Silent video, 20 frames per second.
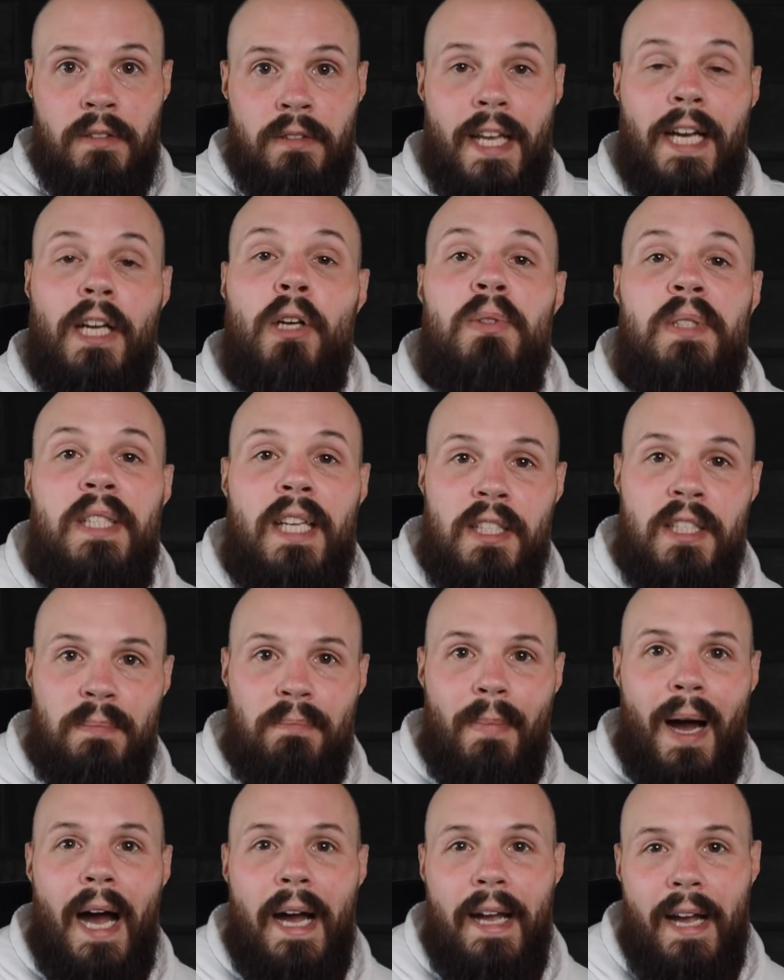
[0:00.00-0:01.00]
that goes against
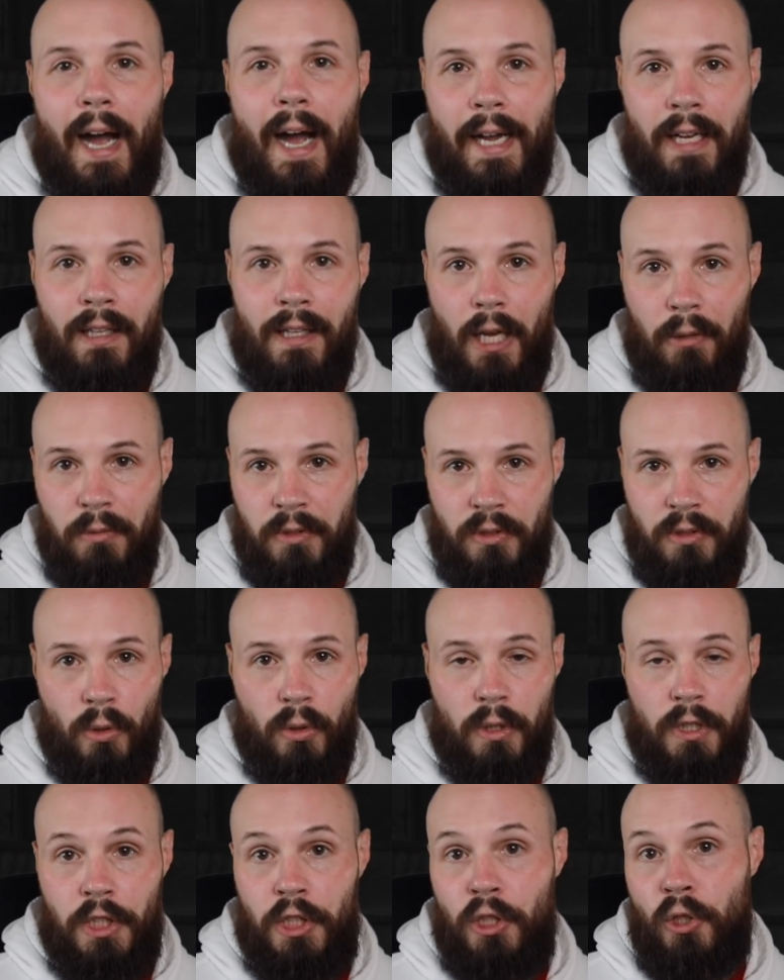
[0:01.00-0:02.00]
my iCloud
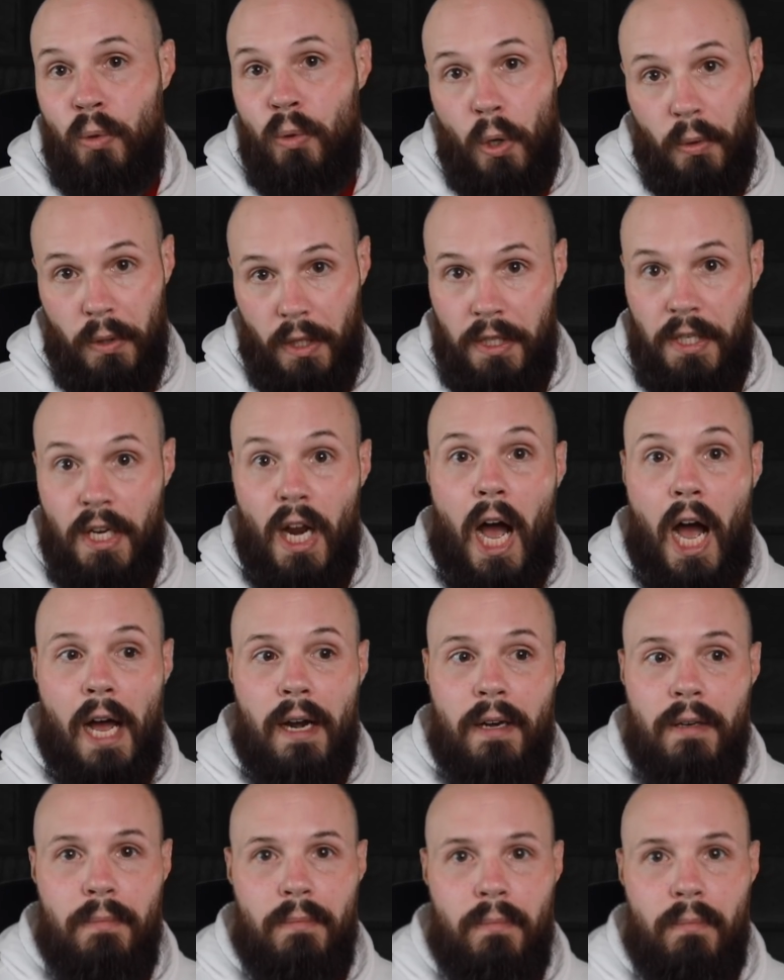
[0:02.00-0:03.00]
storage quota,
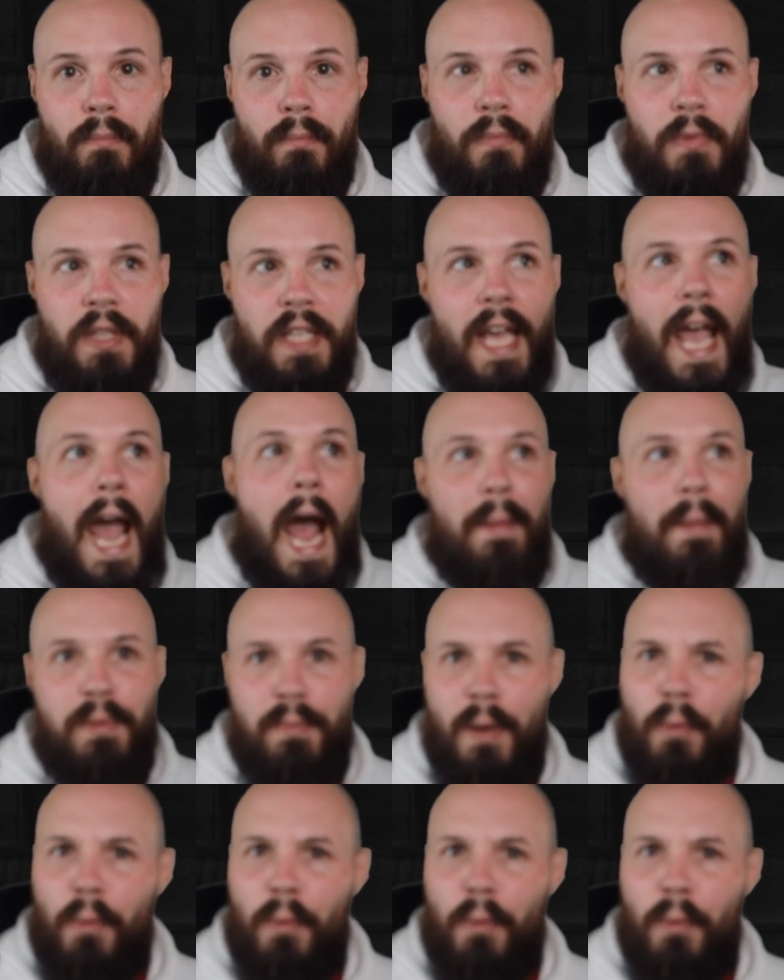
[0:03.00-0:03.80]
not the apps.